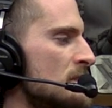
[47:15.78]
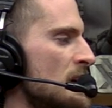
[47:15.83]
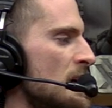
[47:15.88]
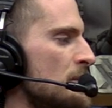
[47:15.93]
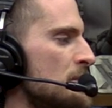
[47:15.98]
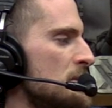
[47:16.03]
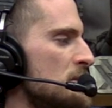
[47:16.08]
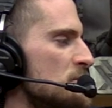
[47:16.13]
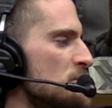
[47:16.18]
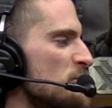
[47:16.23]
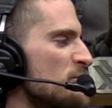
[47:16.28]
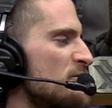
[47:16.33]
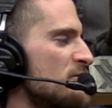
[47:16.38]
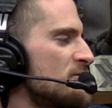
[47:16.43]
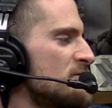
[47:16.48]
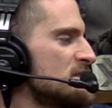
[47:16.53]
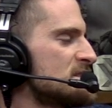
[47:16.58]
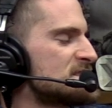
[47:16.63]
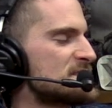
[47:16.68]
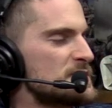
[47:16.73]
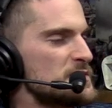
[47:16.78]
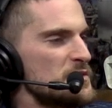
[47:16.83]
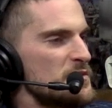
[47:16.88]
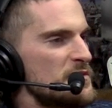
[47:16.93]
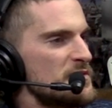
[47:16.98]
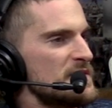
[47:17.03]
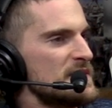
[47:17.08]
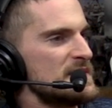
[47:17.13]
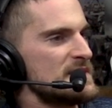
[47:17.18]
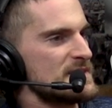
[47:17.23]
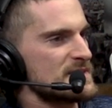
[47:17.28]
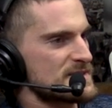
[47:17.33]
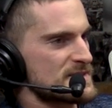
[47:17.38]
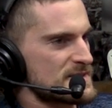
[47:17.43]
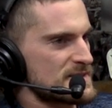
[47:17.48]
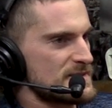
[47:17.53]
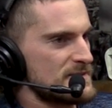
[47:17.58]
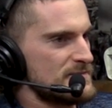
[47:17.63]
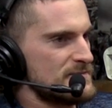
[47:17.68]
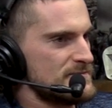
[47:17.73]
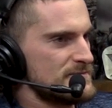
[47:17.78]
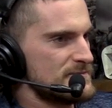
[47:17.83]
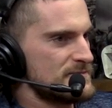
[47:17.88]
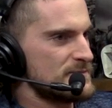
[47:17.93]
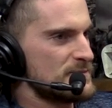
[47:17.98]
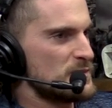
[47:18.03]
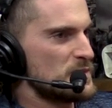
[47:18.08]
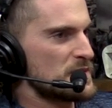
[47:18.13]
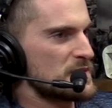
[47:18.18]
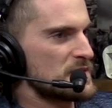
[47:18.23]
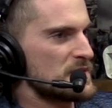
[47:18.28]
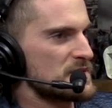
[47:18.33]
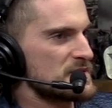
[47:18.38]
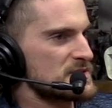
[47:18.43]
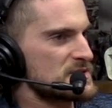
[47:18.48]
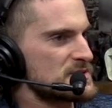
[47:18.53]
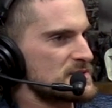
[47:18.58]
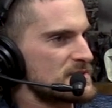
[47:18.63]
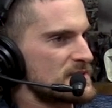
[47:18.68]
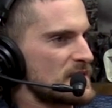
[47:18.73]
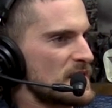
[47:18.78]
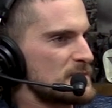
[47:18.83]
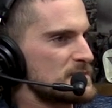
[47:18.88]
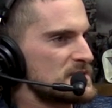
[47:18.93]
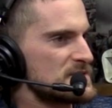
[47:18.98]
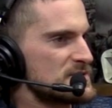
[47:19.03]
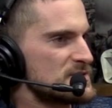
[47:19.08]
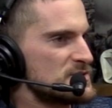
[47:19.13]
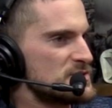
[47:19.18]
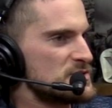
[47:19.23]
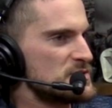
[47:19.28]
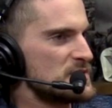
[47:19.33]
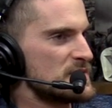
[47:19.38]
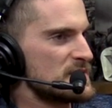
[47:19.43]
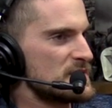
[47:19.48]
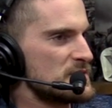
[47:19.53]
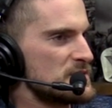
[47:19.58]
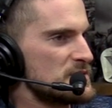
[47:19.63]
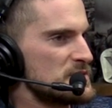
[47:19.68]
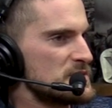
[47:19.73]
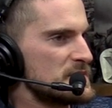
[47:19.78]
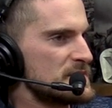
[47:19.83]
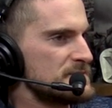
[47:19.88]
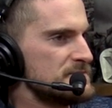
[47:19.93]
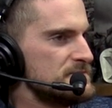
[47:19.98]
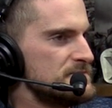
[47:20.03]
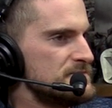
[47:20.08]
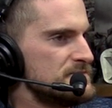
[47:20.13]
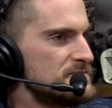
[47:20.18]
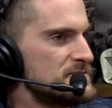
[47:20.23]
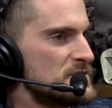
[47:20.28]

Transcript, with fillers: how about your physical fitness with all this competition shooting that you're doing?